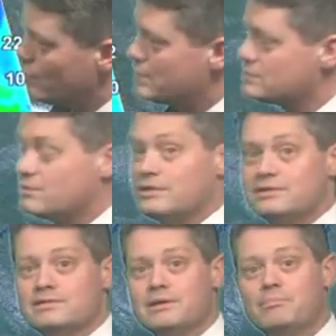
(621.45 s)
west, 30
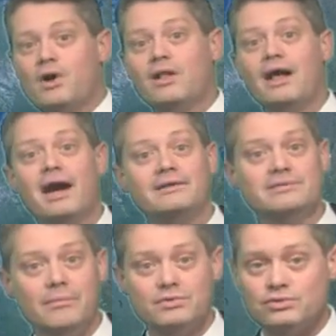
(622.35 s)
in St. Paul. A high
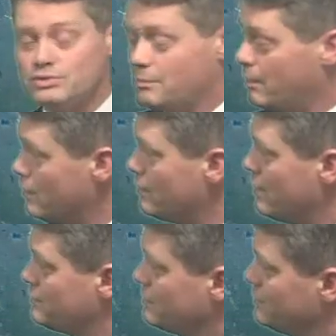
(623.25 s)
temperature tomorrow
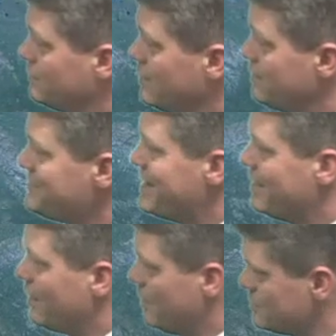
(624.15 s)
afternoon there.
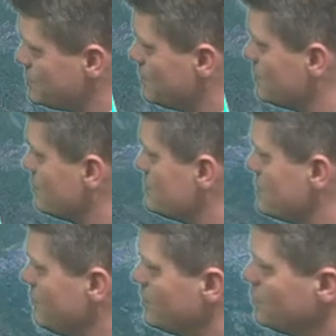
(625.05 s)
Also at
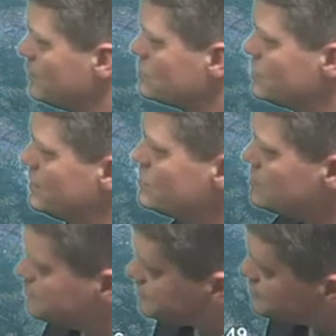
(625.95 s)
37, no big change.
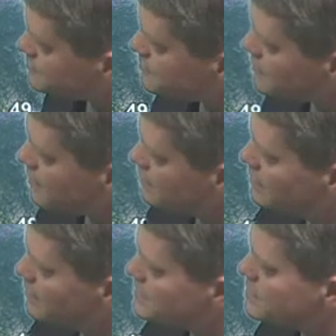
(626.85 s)
The
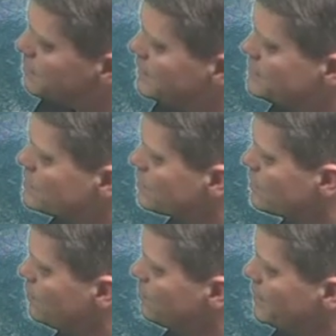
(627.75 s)
Alaska Peninsula,
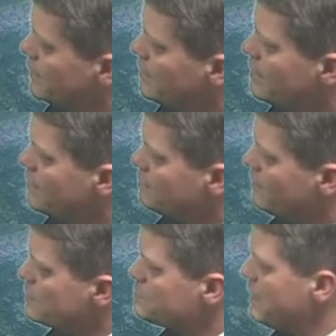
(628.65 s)
Cold Bay,
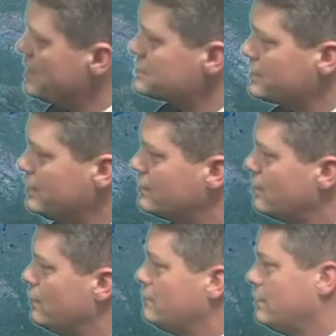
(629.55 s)
Falls Pass, King
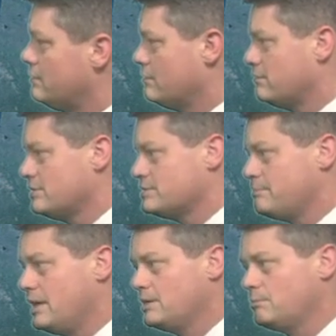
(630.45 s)
Cove, all of our friends in
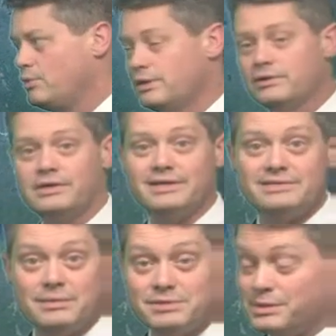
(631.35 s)
Pilot Point looking at
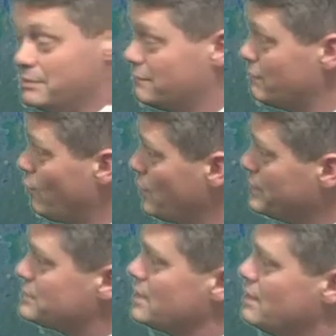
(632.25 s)
temps in the
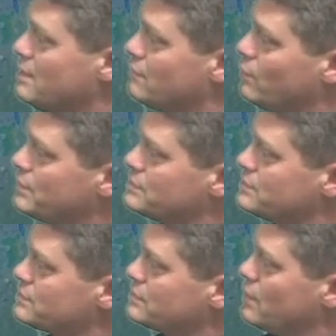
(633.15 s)
mid-40s.
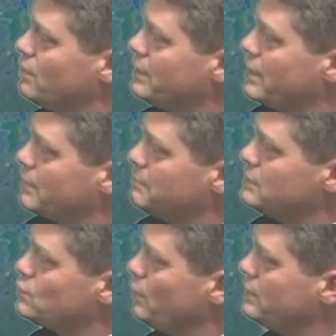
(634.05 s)
46 in Kodiak,
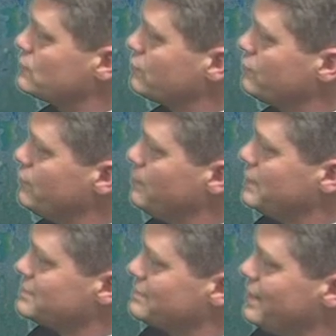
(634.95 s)
mid-20s for
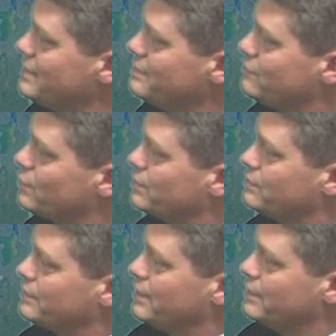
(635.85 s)
Fairbanks, 9 in Fort
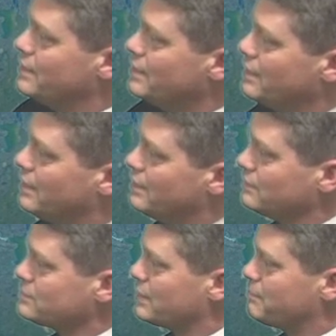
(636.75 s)
Yukon.
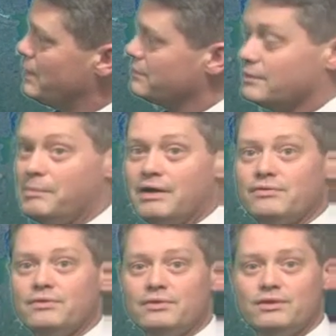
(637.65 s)
Looks like Bethel, about
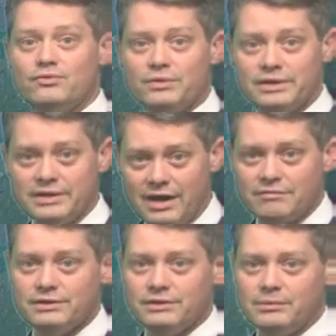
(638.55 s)
33 in the
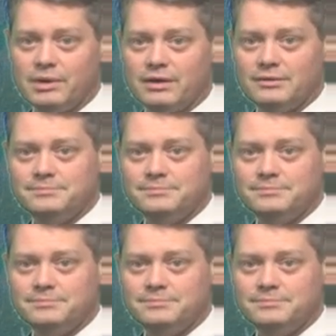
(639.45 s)
afternoon tomorrow.